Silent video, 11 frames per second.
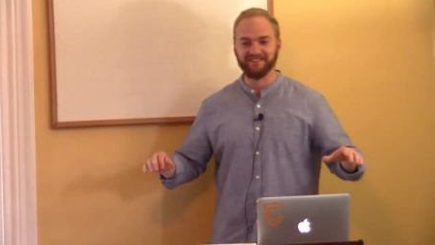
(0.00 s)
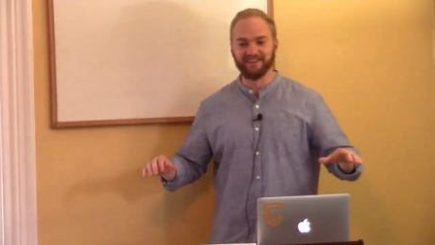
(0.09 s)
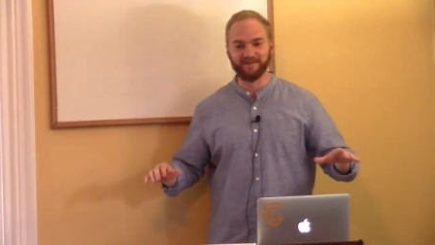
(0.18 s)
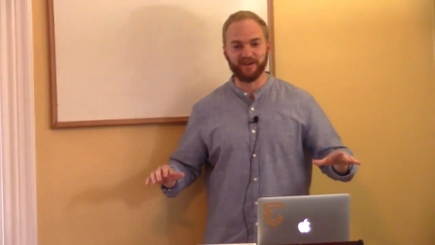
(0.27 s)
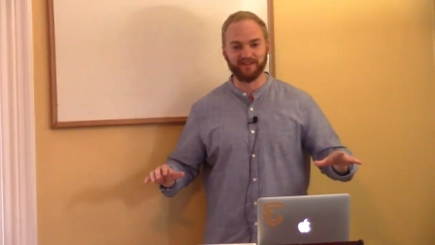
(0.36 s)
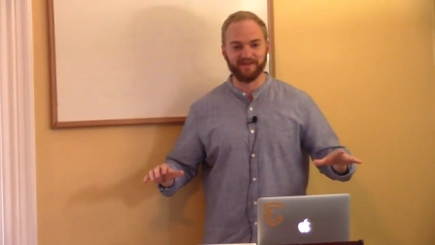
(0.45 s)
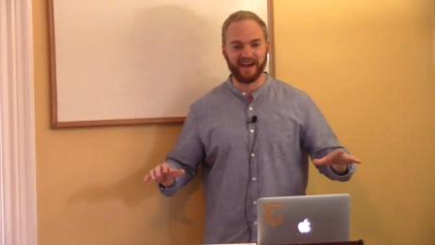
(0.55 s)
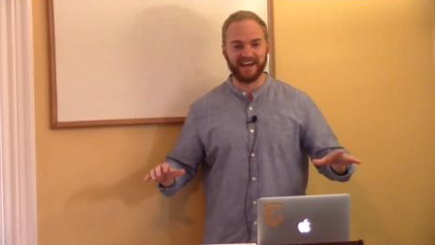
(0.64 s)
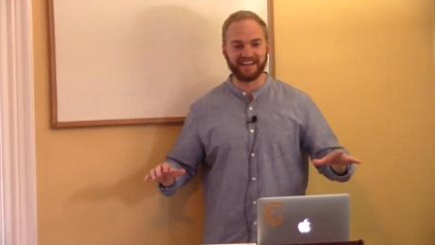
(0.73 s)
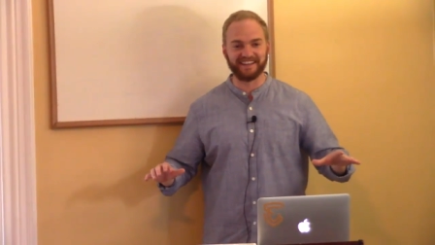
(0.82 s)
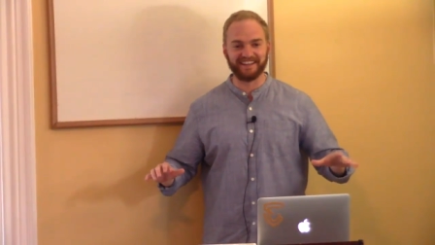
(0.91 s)
then we moved
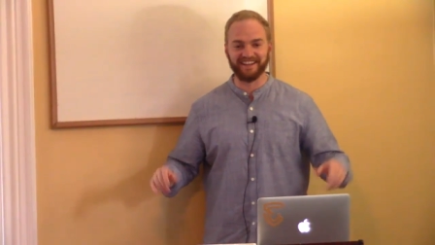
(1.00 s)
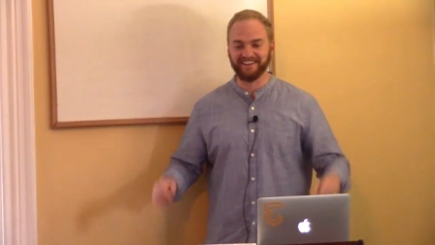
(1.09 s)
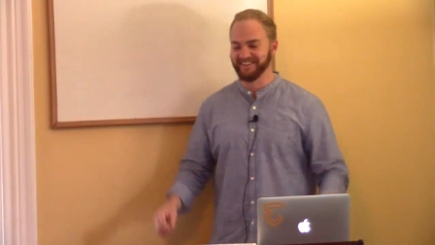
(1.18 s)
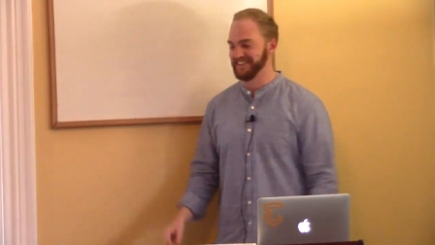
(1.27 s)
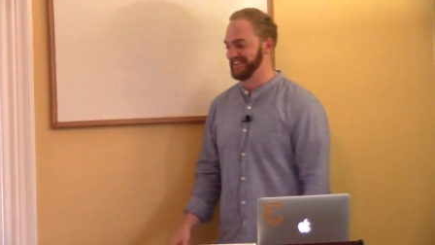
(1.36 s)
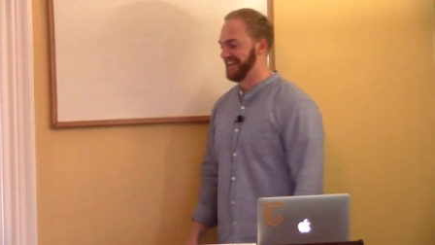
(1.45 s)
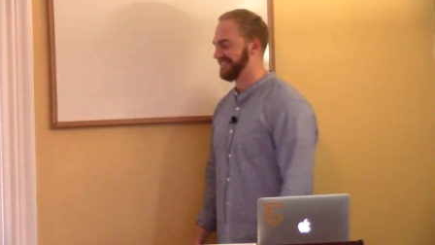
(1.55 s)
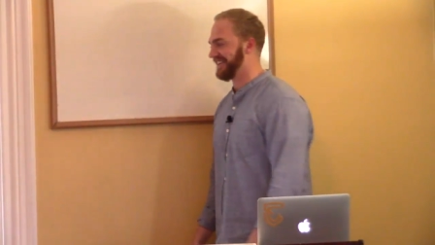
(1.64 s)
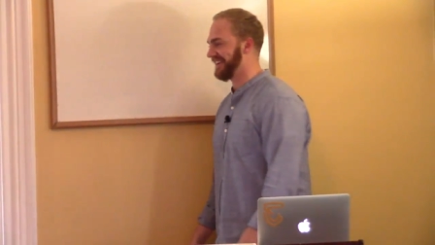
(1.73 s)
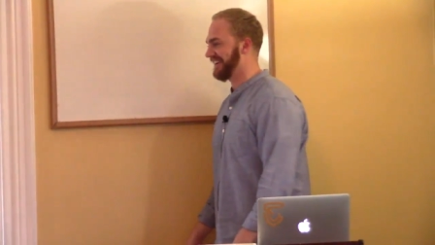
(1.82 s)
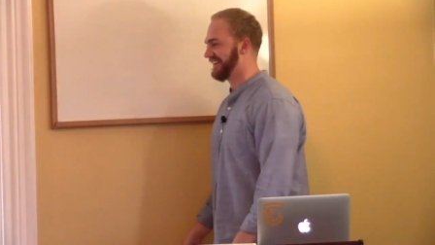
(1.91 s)
back, and then we just kind of
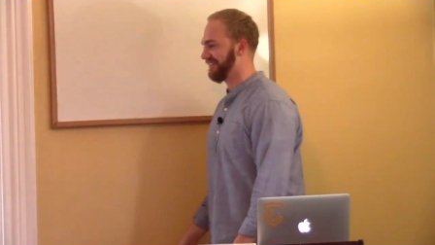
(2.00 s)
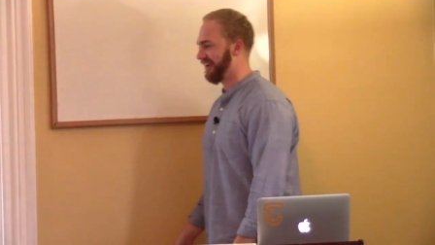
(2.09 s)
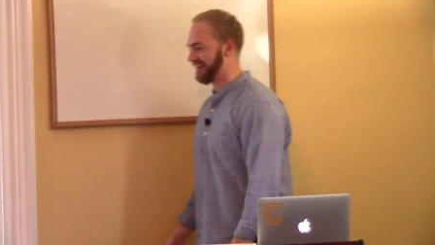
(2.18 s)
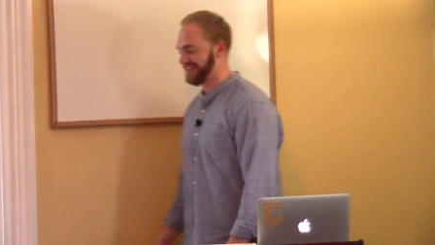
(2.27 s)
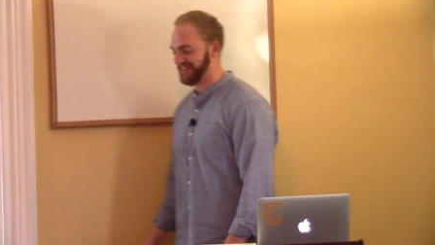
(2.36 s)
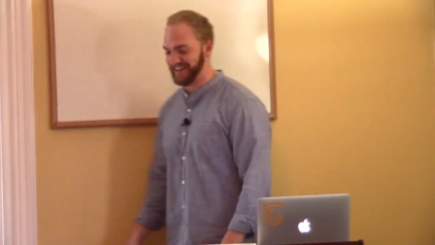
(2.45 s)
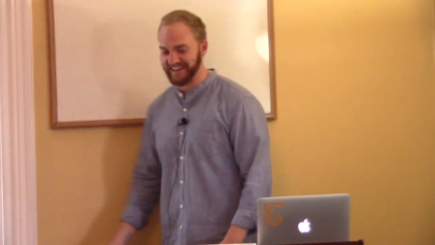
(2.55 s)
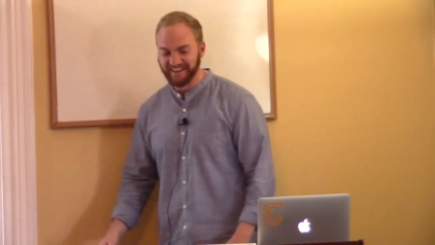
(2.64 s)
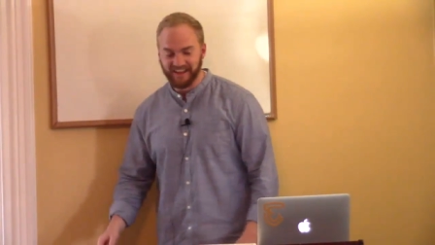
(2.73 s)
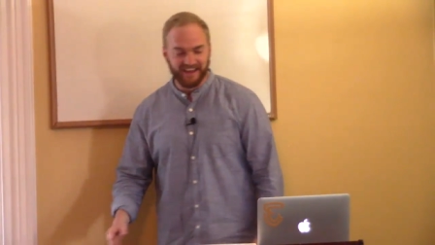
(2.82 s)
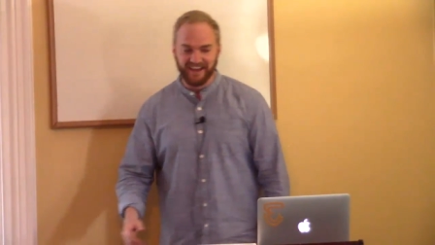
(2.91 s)
turned and walked
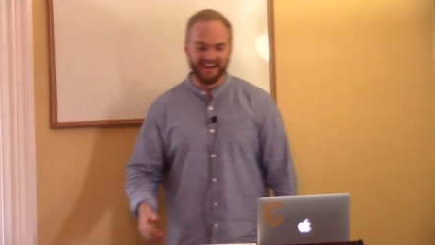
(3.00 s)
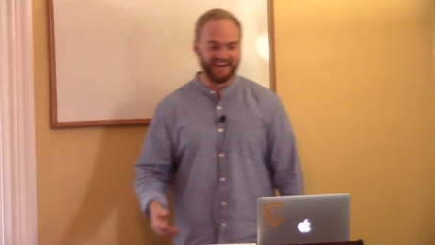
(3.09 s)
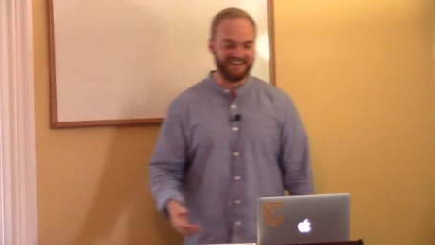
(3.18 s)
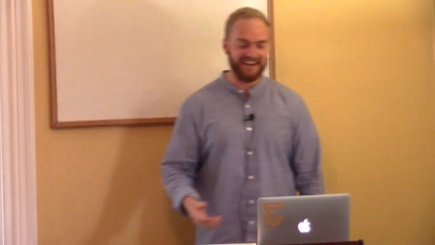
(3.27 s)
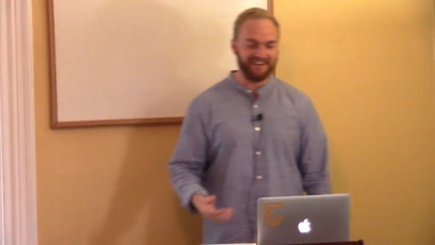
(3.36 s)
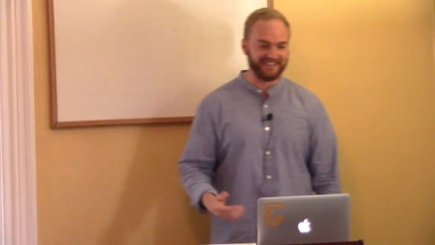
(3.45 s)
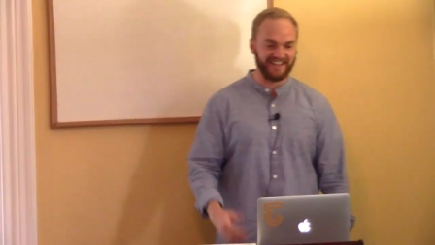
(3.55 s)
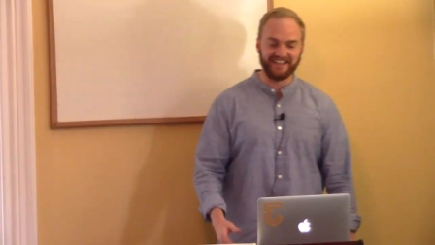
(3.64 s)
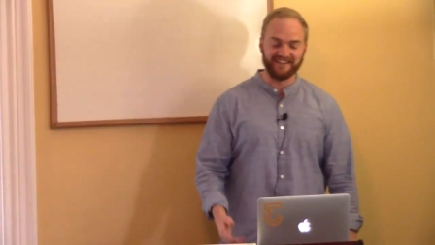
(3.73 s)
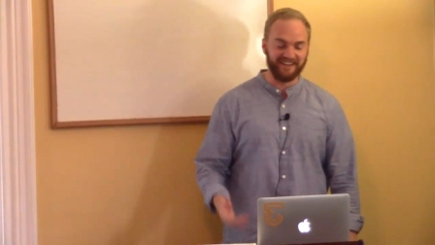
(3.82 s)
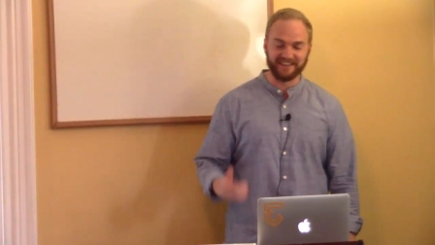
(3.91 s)
away. And I, I was
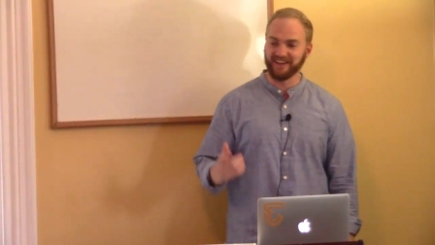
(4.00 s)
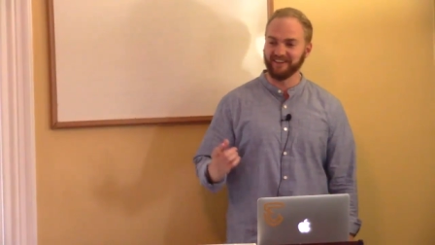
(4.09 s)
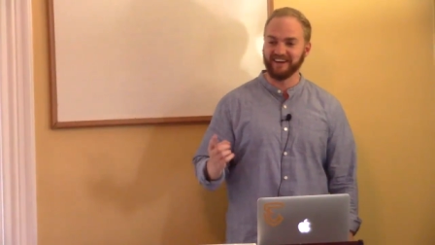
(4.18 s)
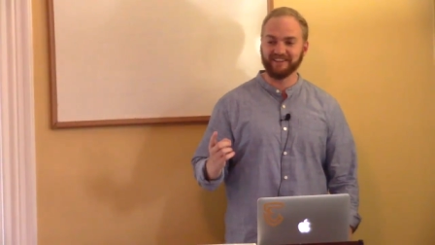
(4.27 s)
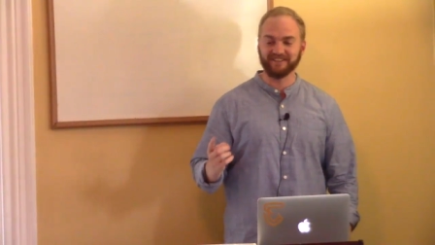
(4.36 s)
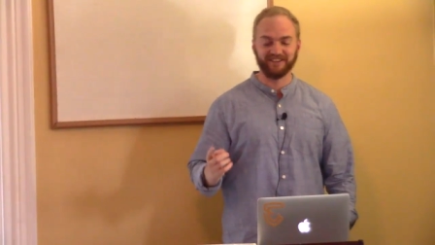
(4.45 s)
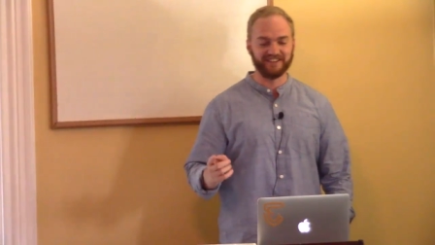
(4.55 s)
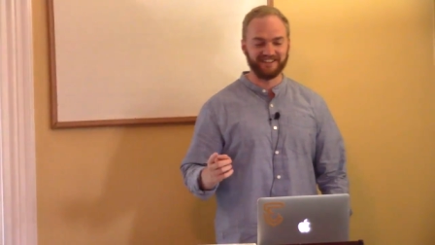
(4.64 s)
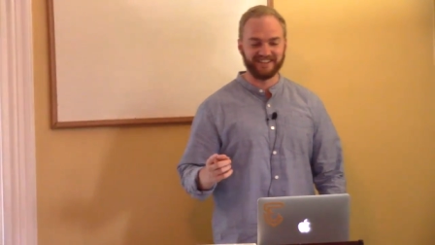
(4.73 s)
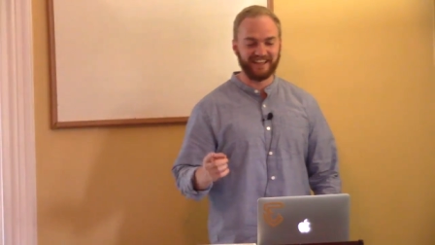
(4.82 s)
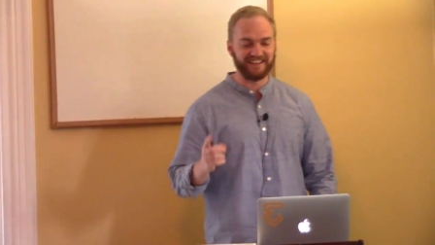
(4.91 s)
thinking to myself afterwards,
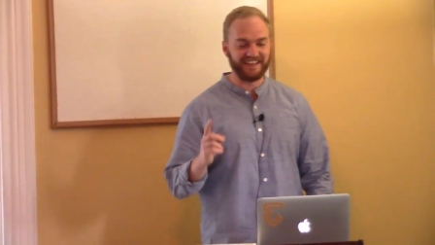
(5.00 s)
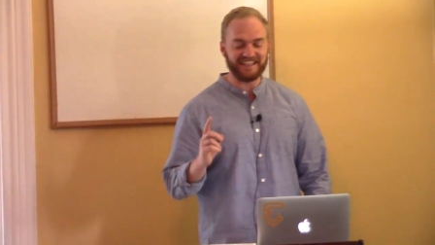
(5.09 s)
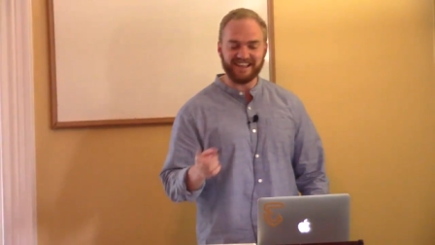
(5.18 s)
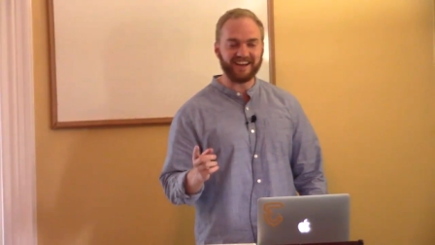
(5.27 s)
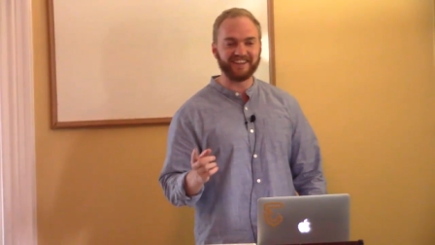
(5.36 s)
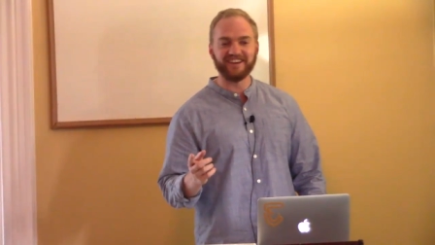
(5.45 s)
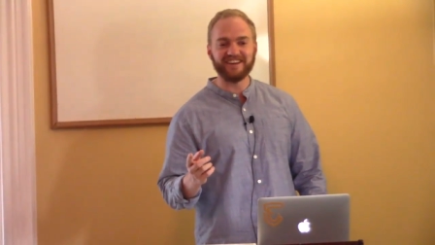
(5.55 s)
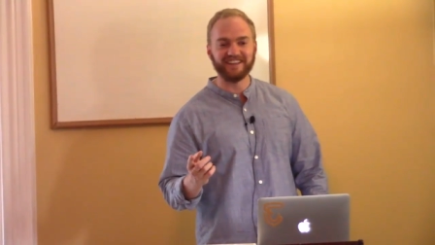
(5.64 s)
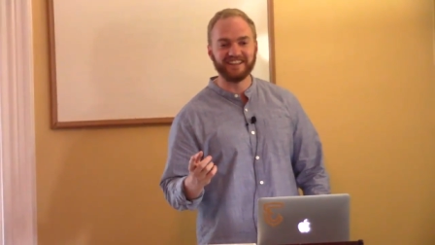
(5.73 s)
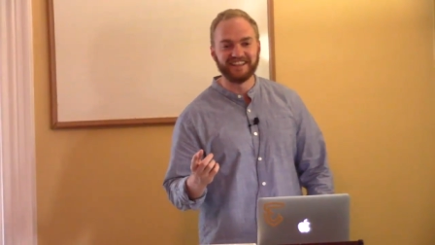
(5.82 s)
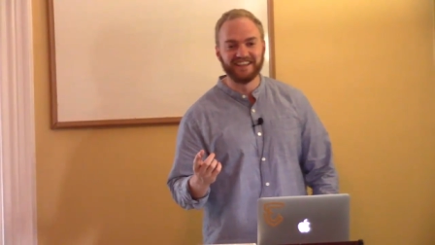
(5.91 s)
I was like, that's not
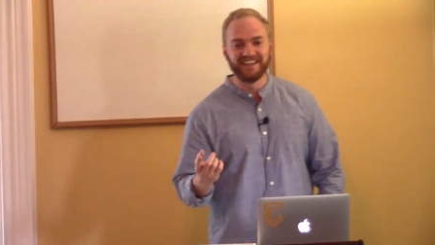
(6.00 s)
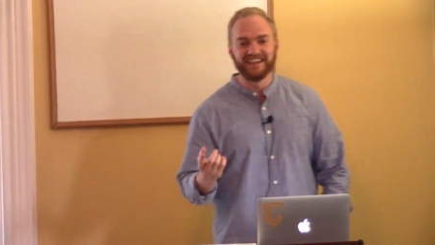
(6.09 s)
good.